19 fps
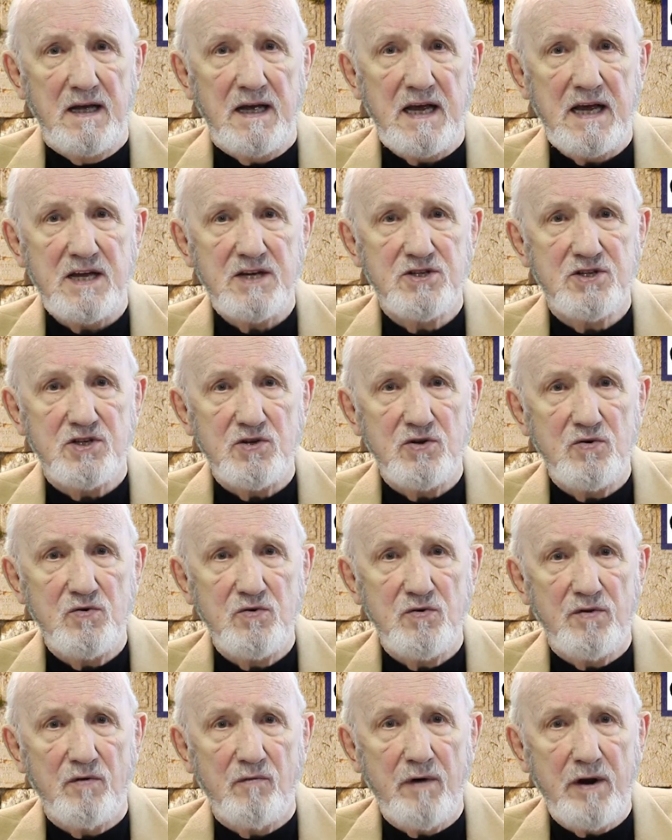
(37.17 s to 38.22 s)
as
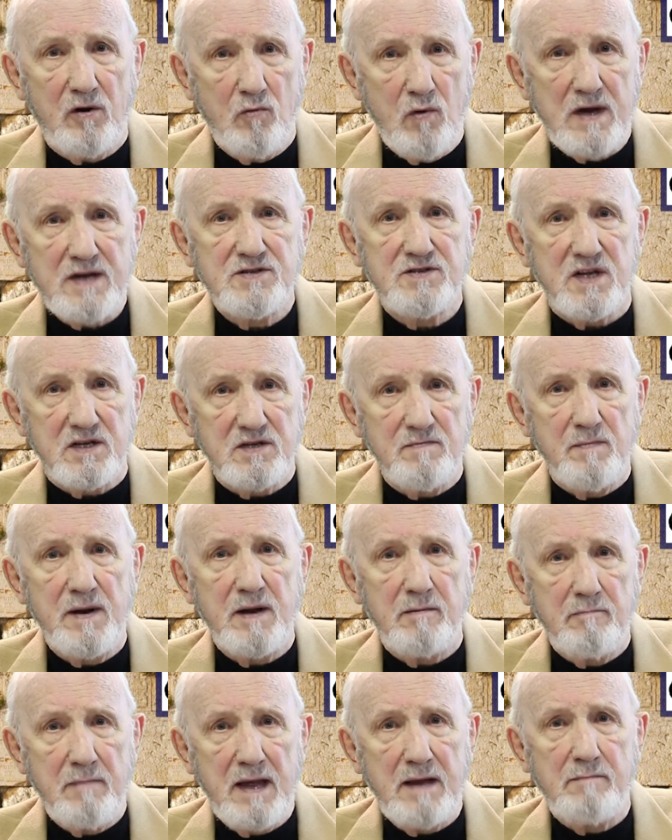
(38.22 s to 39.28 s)
to the request that's
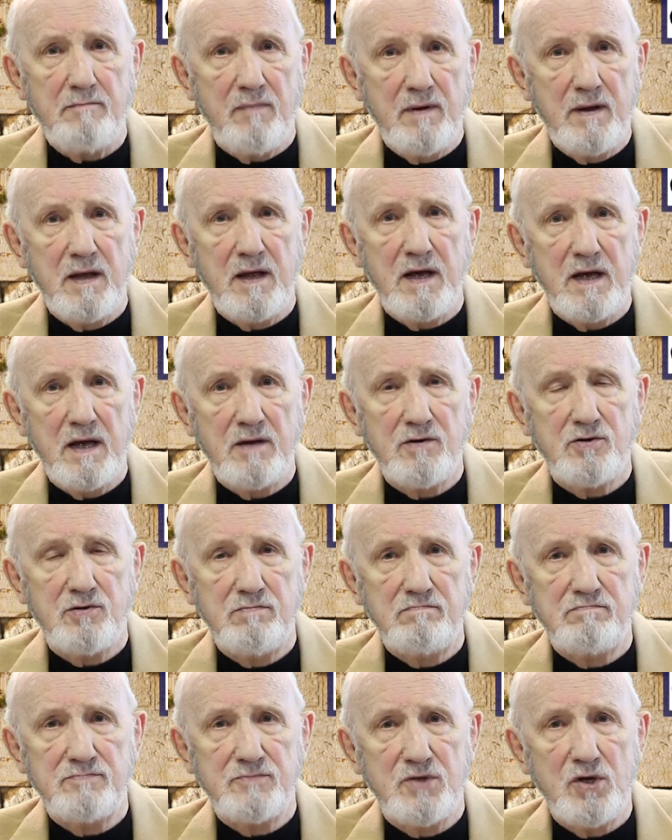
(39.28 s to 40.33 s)
being made
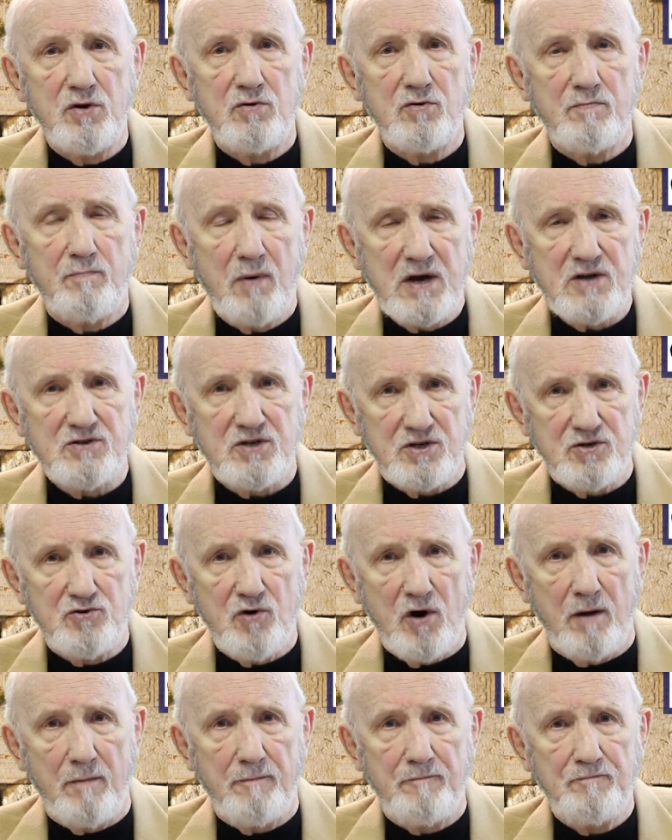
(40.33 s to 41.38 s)
to President
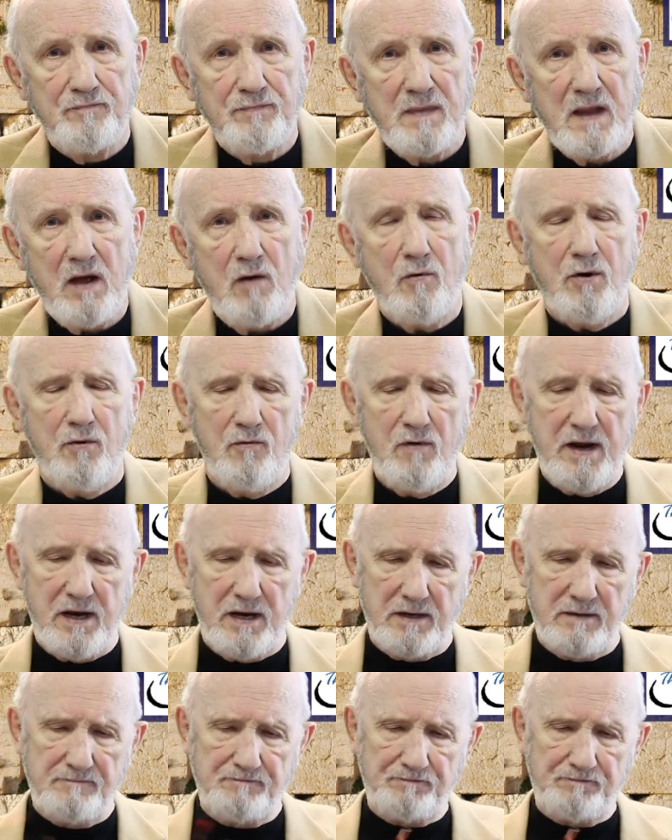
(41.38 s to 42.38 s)
Trump. I want to read it.